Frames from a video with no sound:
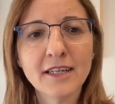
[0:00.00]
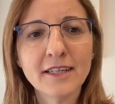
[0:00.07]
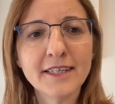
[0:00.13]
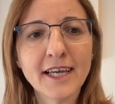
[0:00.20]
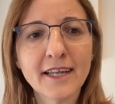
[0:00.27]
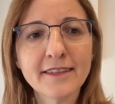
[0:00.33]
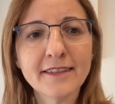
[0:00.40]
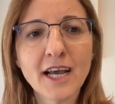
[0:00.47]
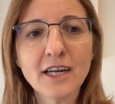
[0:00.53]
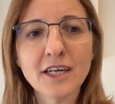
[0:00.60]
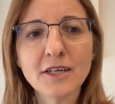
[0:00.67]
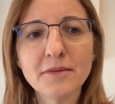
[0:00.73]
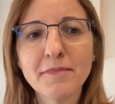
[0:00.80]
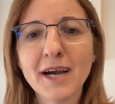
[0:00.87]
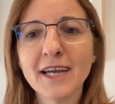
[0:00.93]
the
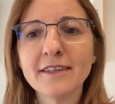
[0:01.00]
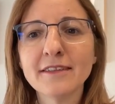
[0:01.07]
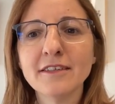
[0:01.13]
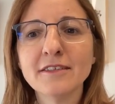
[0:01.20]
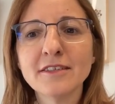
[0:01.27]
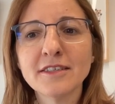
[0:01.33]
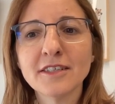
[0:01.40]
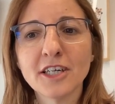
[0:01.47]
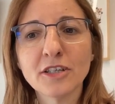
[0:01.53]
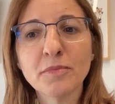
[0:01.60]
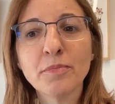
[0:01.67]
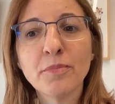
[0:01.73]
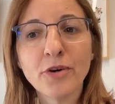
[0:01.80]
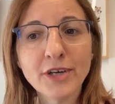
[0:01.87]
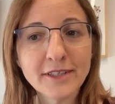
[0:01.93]
attacker might insert
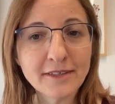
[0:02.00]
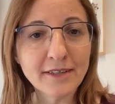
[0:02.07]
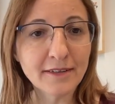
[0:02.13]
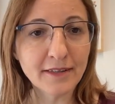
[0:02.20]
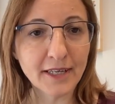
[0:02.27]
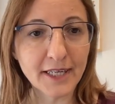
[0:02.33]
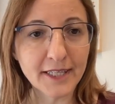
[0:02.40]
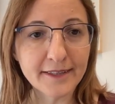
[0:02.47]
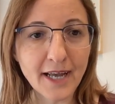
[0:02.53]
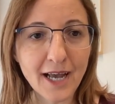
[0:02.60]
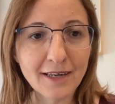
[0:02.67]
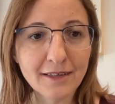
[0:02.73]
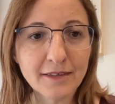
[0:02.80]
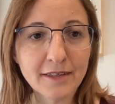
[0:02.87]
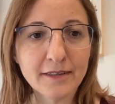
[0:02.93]
poison
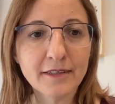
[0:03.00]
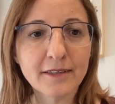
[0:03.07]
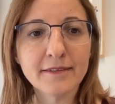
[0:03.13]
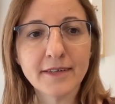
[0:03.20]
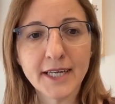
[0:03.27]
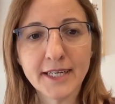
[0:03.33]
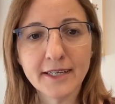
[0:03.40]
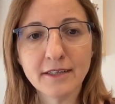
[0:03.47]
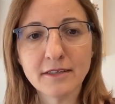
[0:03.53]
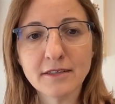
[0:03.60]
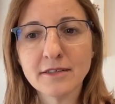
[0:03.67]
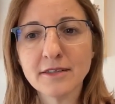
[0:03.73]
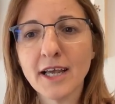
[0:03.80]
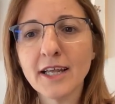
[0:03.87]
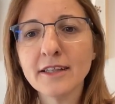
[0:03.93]
data in the training
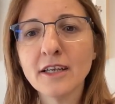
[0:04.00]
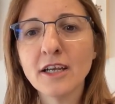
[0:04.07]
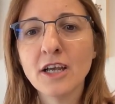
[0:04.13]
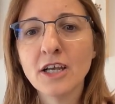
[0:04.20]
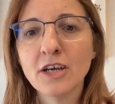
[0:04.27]
set,